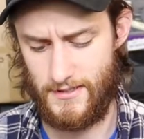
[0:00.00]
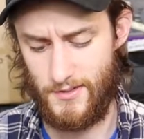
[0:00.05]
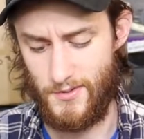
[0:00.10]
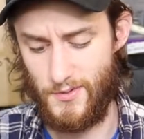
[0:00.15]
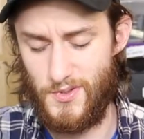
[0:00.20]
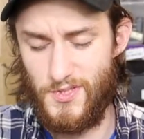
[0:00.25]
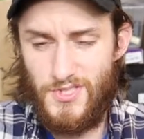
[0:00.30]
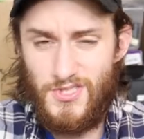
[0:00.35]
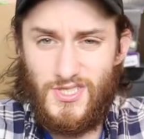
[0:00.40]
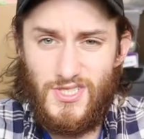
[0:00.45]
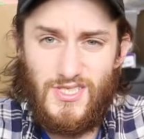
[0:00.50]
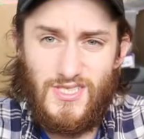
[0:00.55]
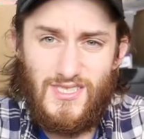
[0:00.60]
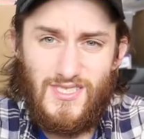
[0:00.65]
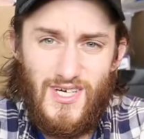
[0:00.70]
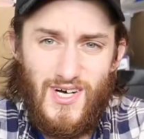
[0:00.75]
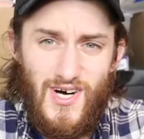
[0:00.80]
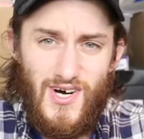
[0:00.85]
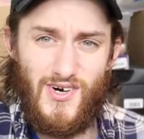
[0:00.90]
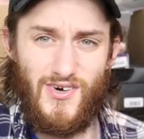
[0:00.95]
which is
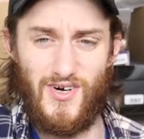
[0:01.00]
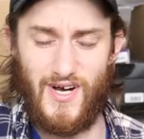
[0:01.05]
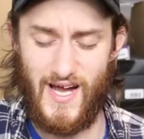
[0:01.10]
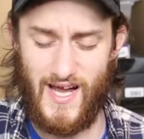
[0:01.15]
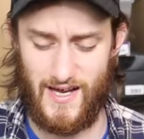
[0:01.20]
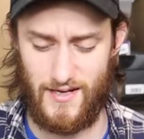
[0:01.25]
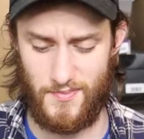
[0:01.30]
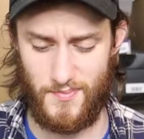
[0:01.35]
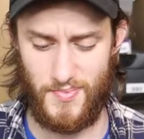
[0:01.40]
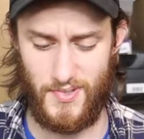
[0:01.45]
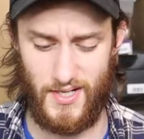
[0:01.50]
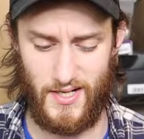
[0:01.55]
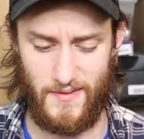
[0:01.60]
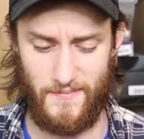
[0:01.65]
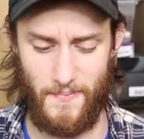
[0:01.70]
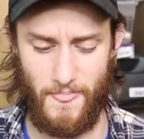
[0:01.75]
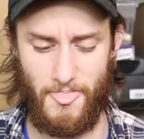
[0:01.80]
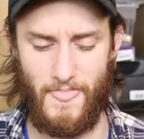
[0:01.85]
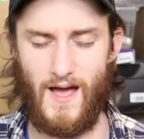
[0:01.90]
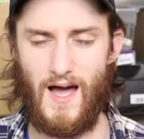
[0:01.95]
alright,
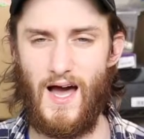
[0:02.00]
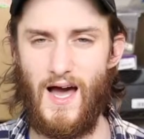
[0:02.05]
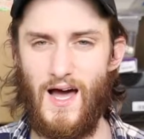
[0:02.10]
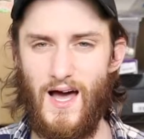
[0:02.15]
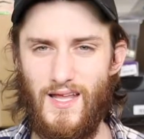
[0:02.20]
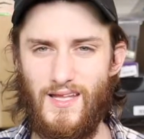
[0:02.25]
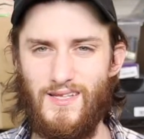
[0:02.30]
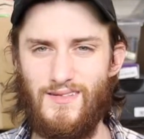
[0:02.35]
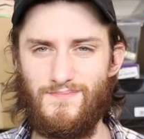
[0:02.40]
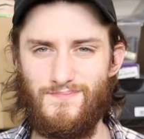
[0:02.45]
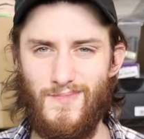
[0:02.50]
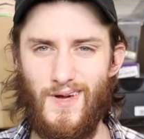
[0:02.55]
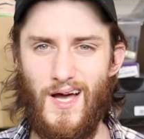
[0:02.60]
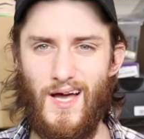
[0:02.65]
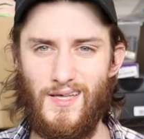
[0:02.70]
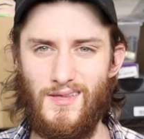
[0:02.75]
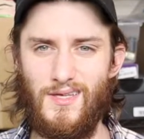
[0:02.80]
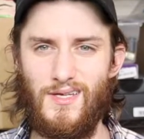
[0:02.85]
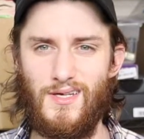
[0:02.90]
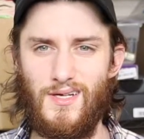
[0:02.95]
but
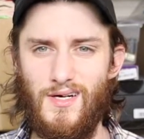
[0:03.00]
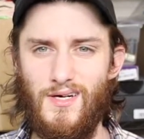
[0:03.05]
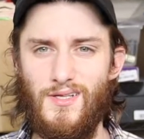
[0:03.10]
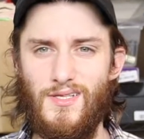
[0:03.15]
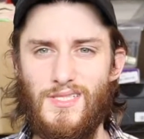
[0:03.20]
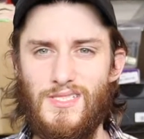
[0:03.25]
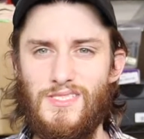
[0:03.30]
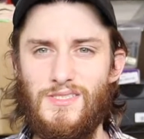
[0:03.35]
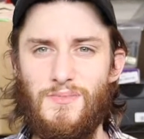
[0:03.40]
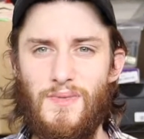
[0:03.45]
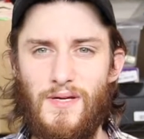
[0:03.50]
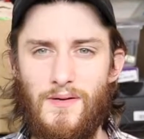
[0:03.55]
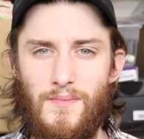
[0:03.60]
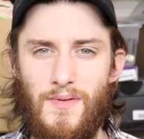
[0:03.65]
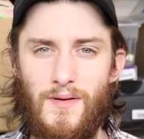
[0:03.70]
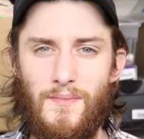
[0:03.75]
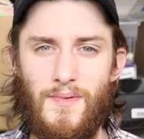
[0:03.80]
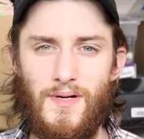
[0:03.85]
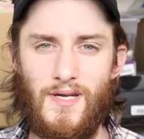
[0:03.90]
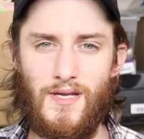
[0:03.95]
I think I'll at least make
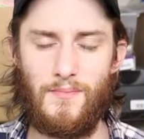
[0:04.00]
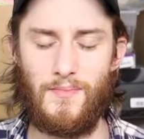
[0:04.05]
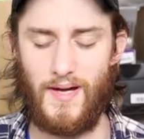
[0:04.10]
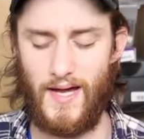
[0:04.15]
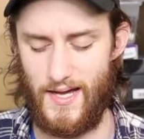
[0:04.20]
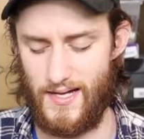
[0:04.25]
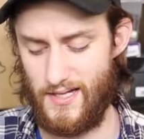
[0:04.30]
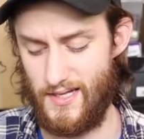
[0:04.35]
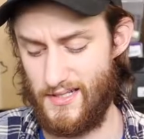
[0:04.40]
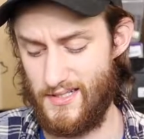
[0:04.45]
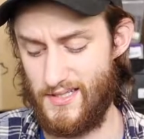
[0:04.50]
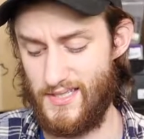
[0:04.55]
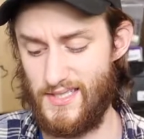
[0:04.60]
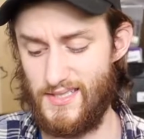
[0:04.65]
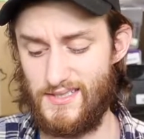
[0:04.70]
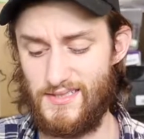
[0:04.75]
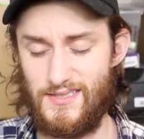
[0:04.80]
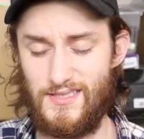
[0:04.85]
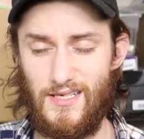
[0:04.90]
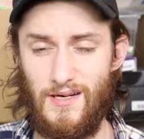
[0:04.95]
my money back and
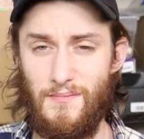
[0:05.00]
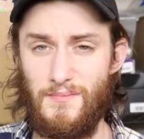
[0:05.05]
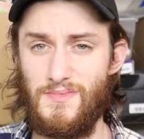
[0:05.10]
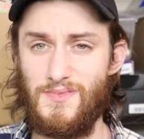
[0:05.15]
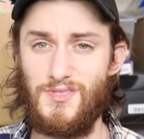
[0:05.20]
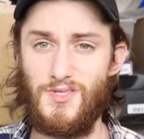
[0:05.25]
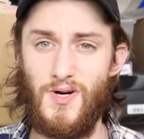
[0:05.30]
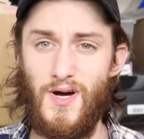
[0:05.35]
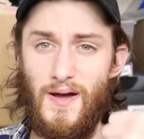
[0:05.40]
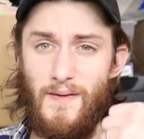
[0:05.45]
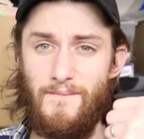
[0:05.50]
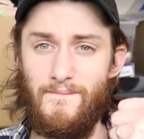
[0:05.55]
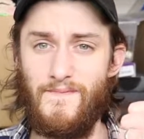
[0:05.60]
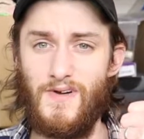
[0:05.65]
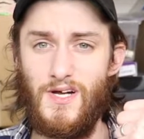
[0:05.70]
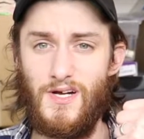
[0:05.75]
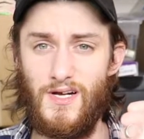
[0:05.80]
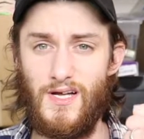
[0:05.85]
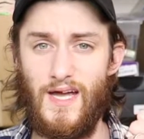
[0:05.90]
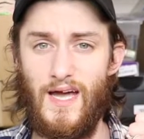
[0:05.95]
then some, so I'm
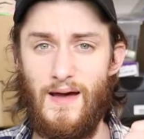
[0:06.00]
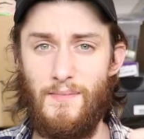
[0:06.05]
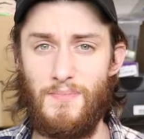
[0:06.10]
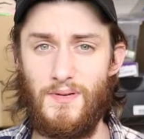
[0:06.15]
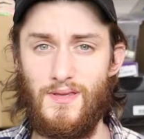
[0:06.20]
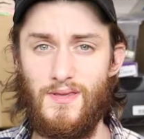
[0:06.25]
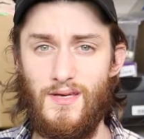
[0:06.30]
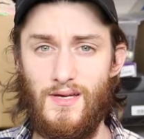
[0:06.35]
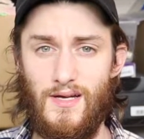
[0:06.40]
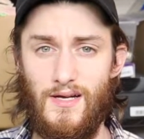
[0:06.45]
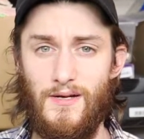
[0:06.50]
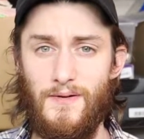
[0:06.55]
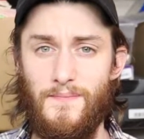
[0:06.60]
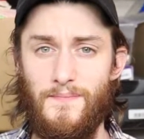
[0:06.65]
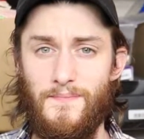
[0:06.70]
very happy there.